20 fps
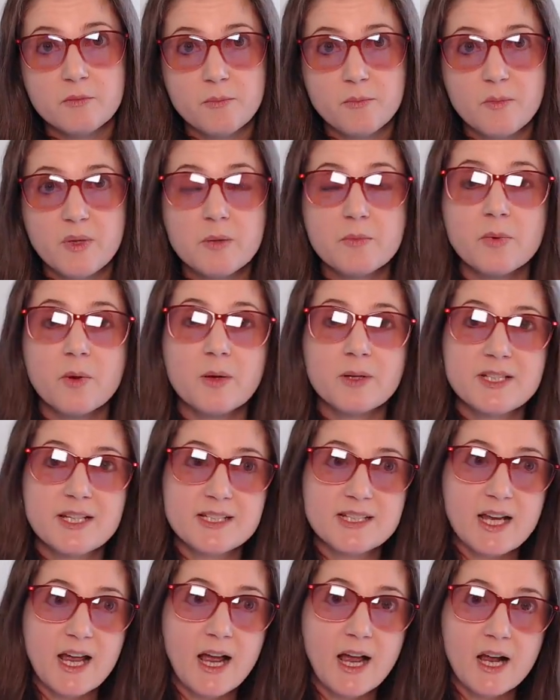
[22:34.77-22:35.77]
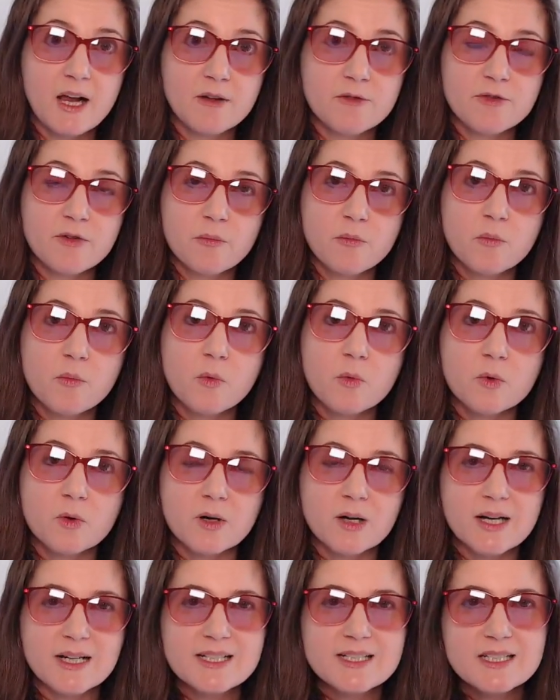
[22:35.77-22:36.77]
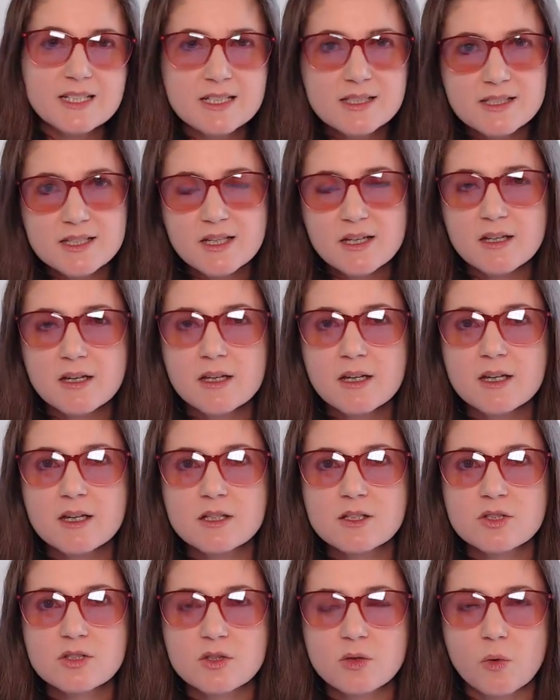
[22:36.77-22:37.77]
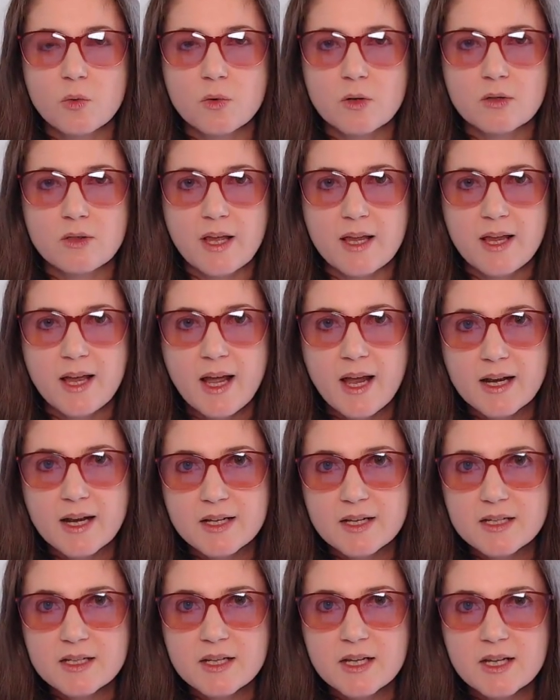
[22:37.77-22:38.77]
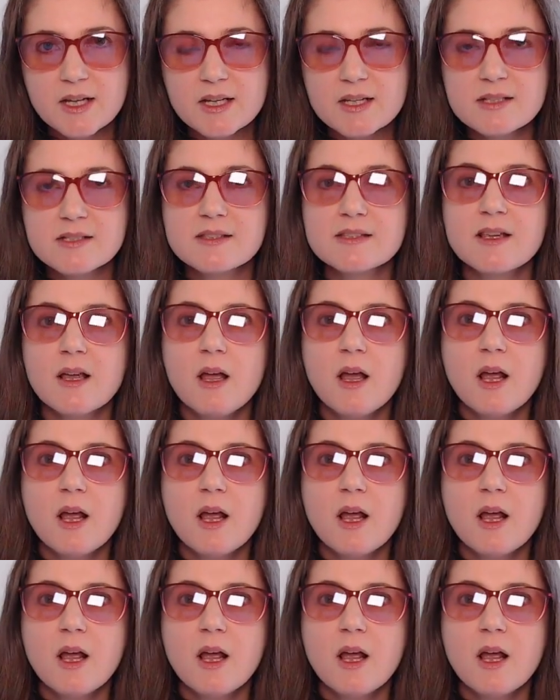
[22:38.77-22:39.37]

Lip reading: people tend to have more dizziness or lightheadedness,